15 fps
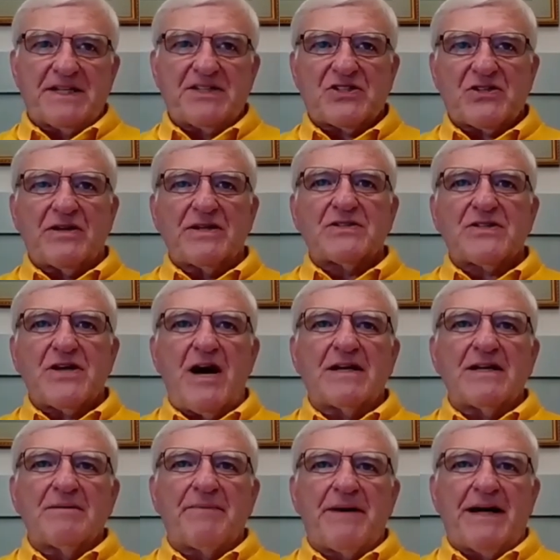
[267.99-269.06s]
As he
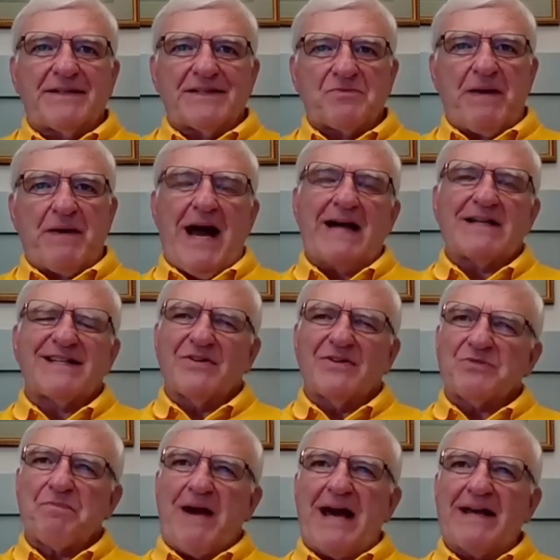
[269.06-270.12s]
started talking about this
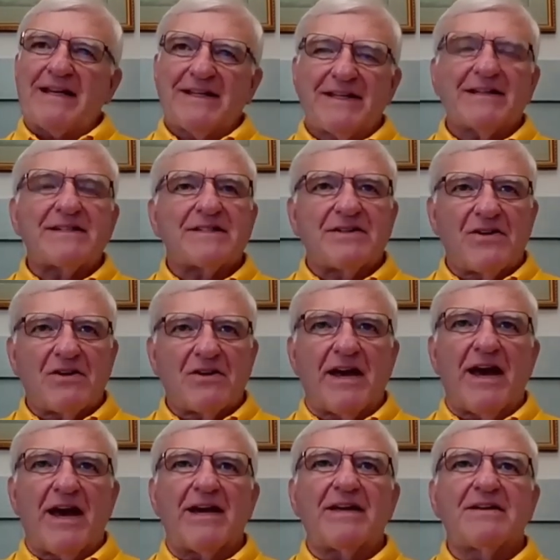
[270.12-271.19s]
patch that was patented, I
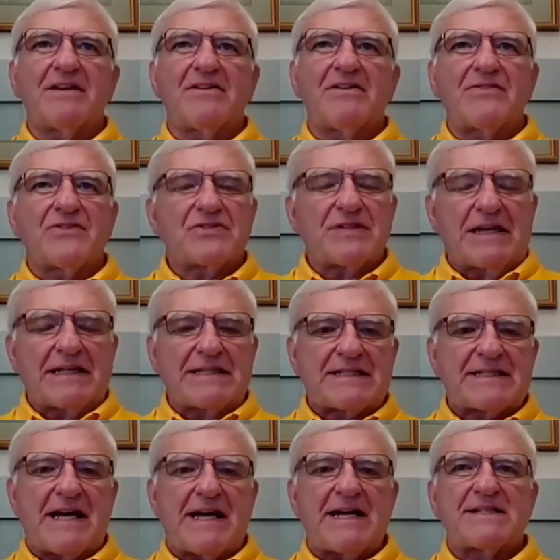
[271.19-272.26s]
said, "Okay, you know, I
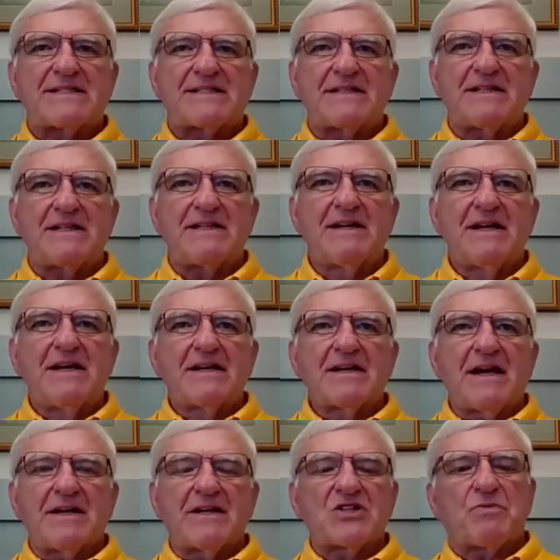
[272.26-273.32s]
understand science." And
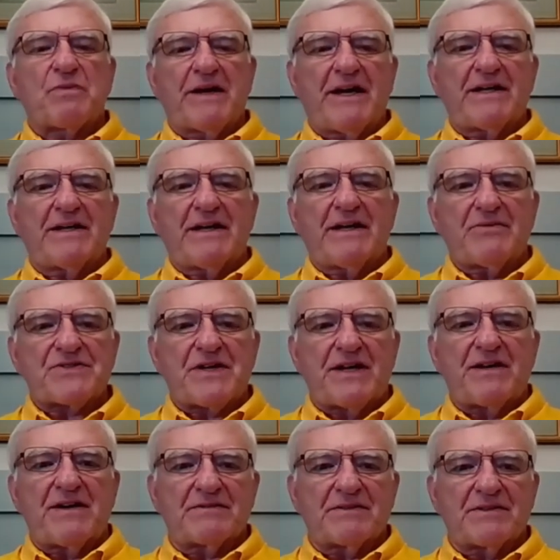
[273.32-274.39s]
he kind of explained, and
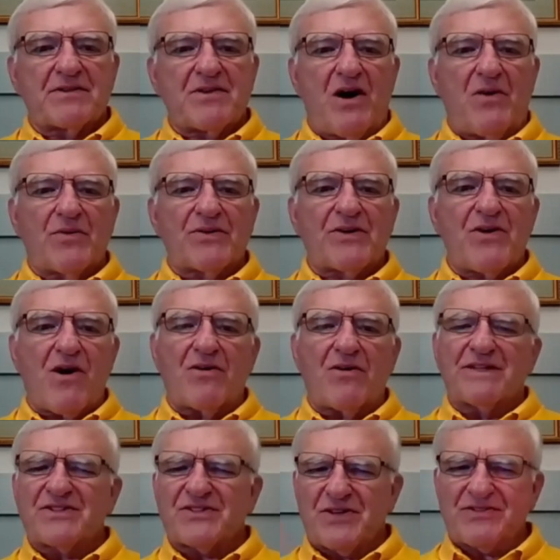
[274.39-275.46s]
I was on a call
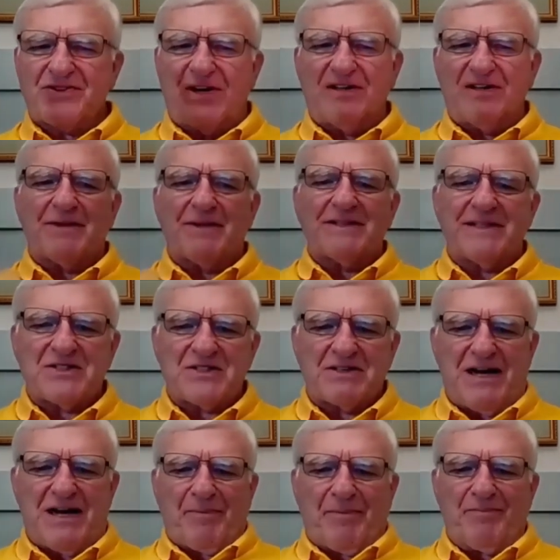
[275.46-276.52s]
with Carl, and he started talking
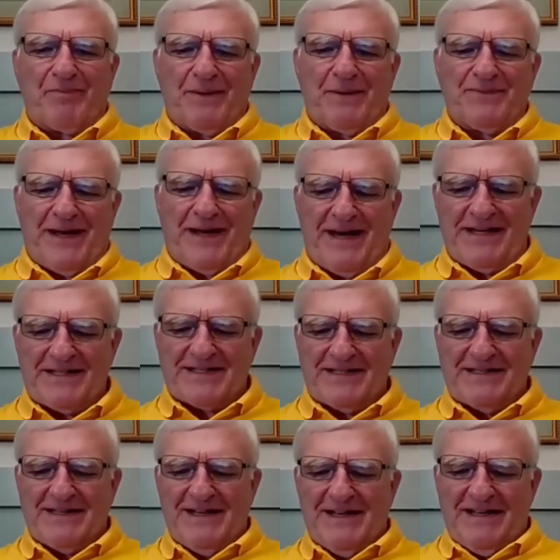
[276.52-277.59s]
about these copper
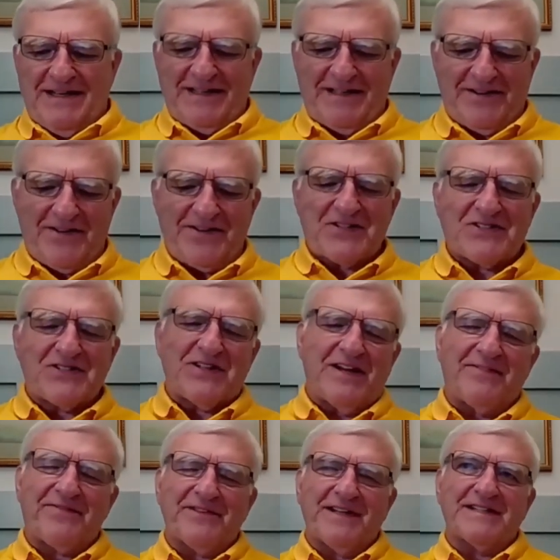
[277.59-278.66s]
peptides and all
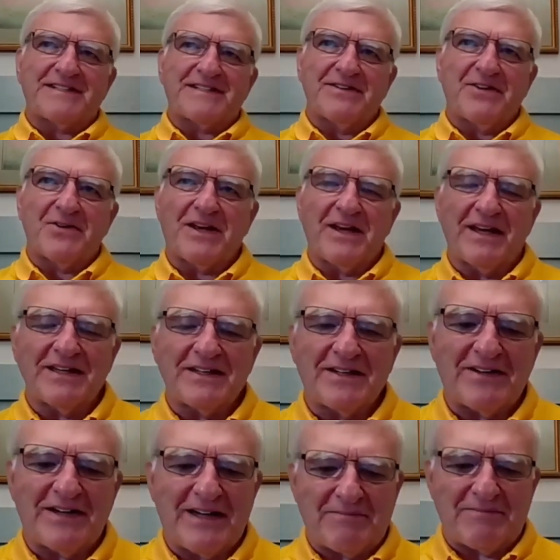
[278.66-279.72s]
this stuff. And I said,
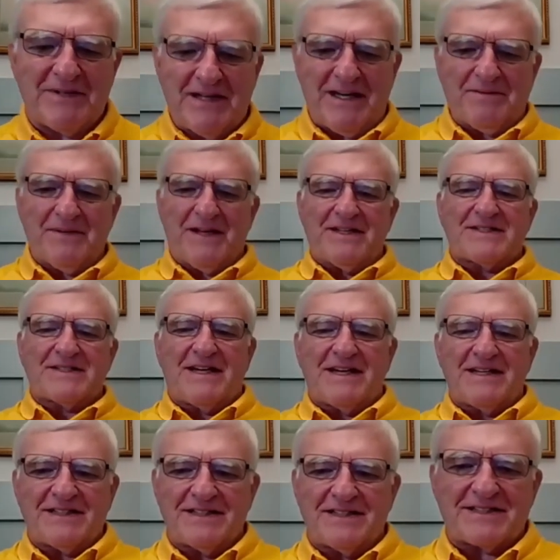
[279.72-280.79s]
"Okay, you know, I'm not
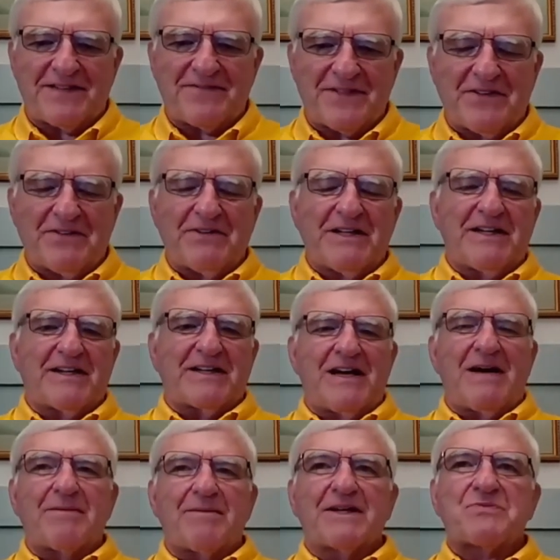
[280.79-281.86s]
a scientist. I have a degree
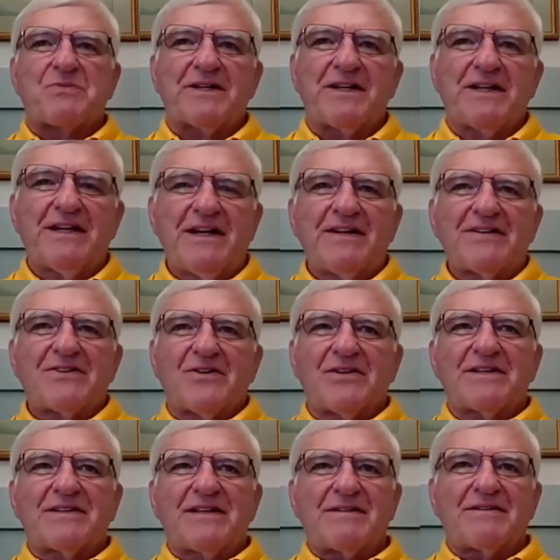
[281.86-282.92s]
in economics, but
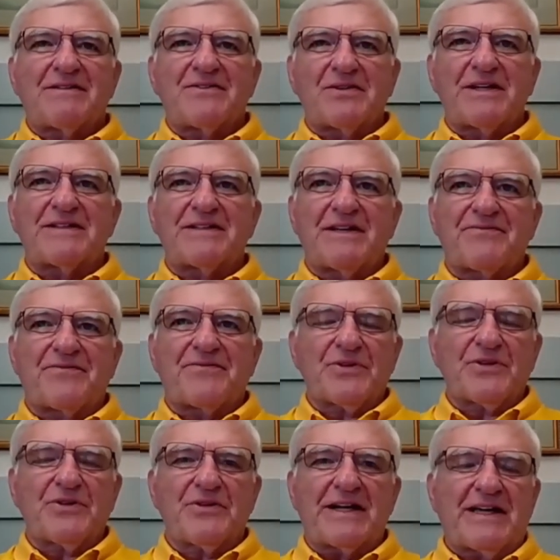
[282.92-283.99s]
don't let
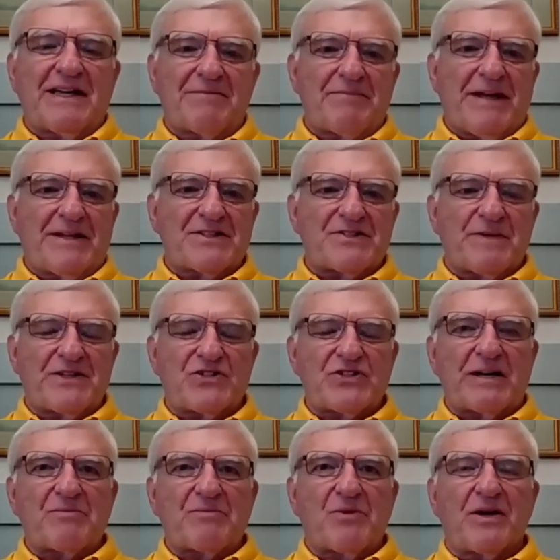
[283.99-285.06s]
that fool you. I can't
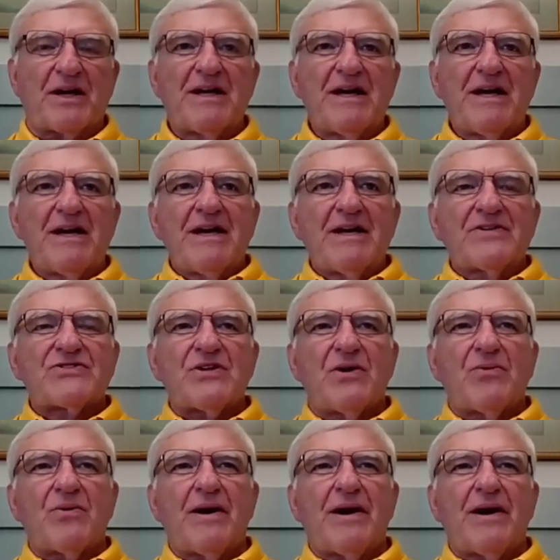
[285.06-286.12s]
balance my checkbook."
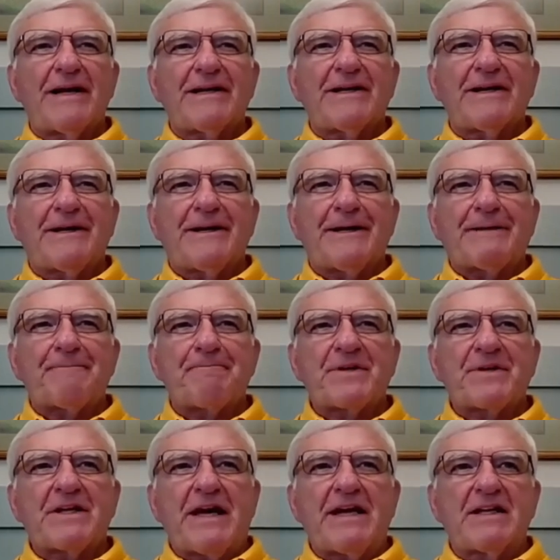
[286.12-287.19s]
So
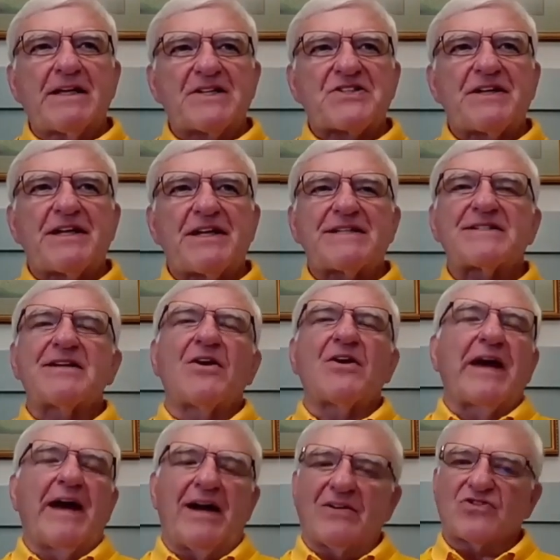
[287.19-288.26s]
I kind of listened. I
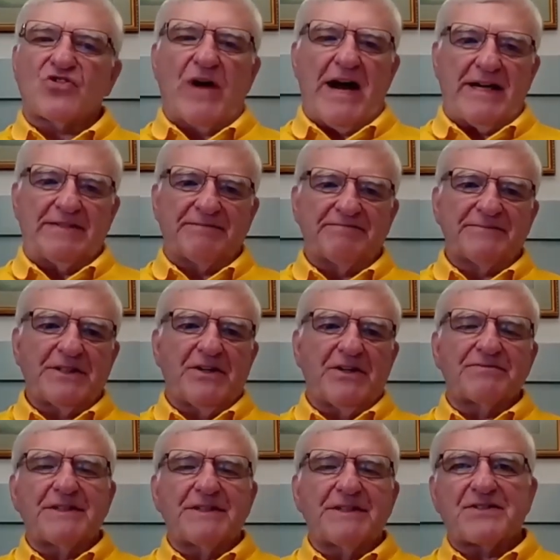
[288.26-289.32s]
said, "Okay, I'll try."
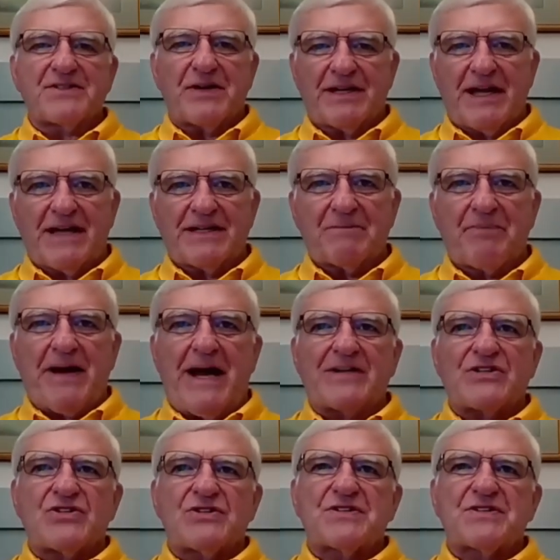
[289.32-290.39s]
You know, and so I got
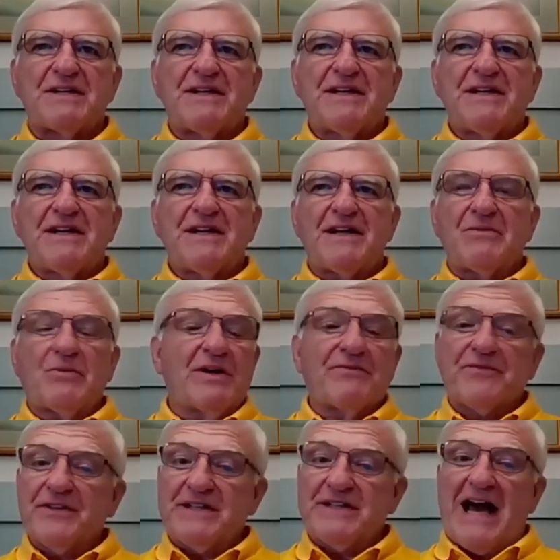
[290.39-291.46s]
the patches.
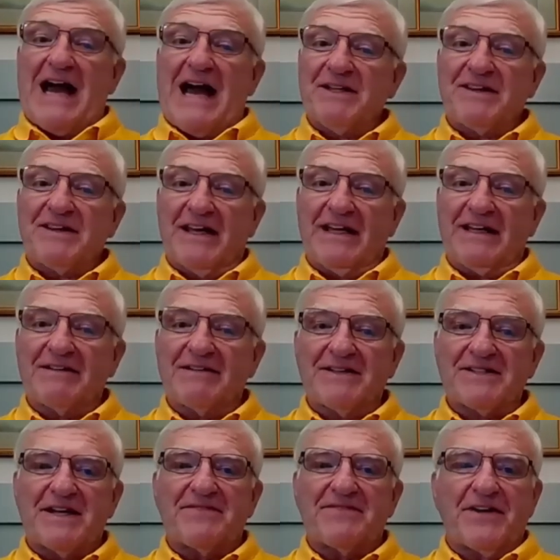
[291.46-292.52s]
I went for the diamond
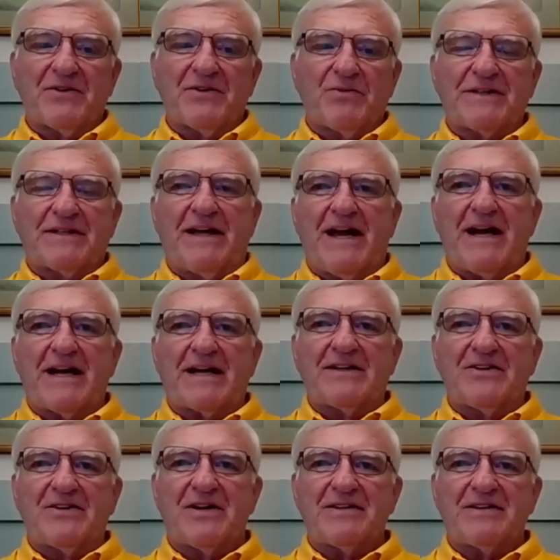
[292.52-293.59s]
thing because I figured, what the
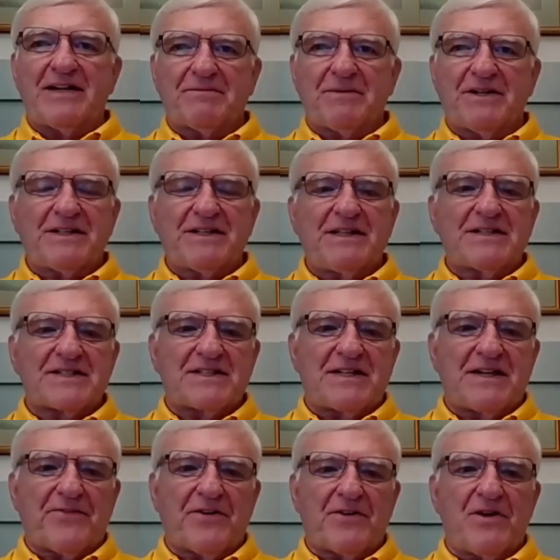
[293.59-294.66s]
heck, you know, I'm going to
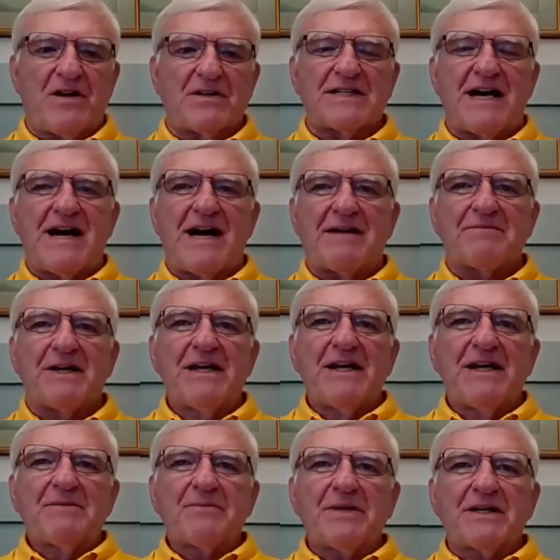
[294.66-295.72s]
need this stuff for a long
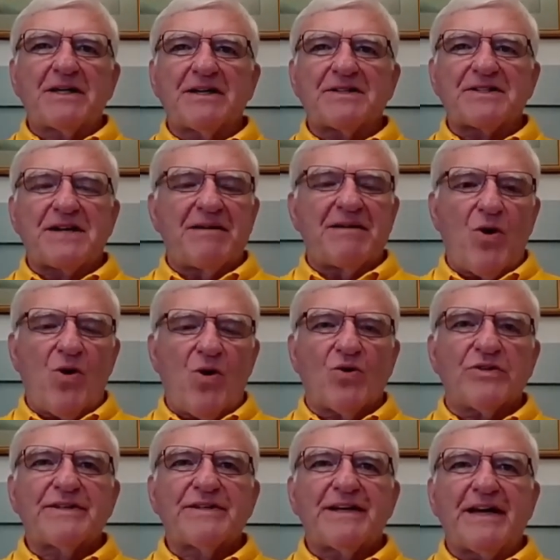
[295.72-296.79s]
time because
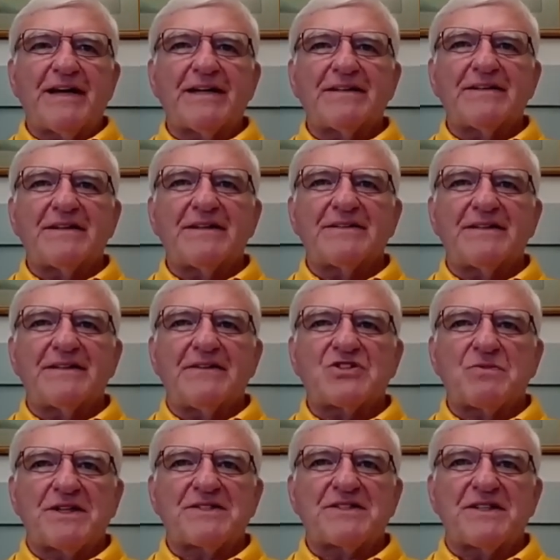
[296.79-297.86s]
I'm old. And
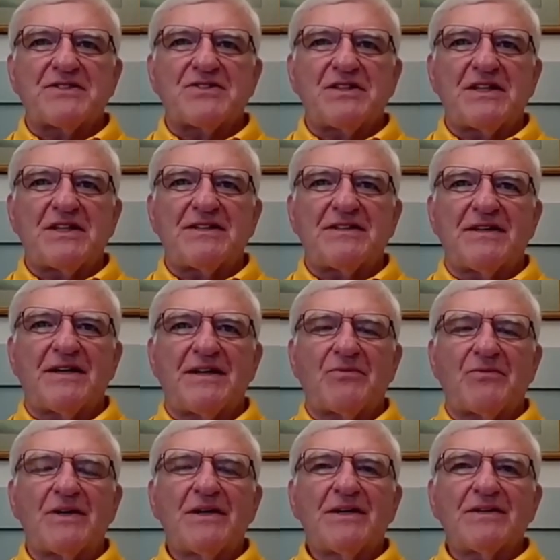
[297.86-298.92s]
Dave Schmidt says you
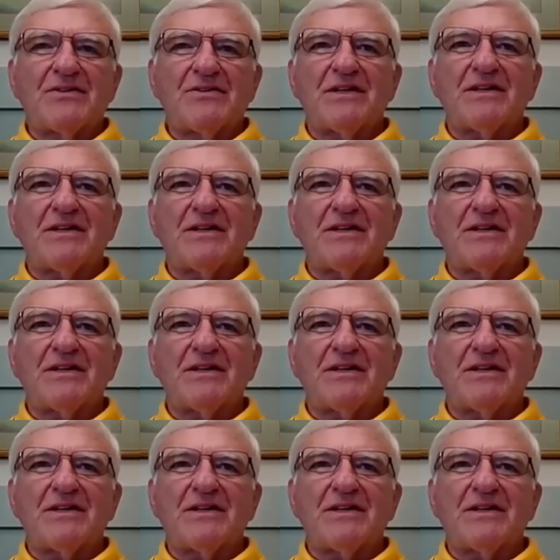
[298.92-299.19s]
need, uh,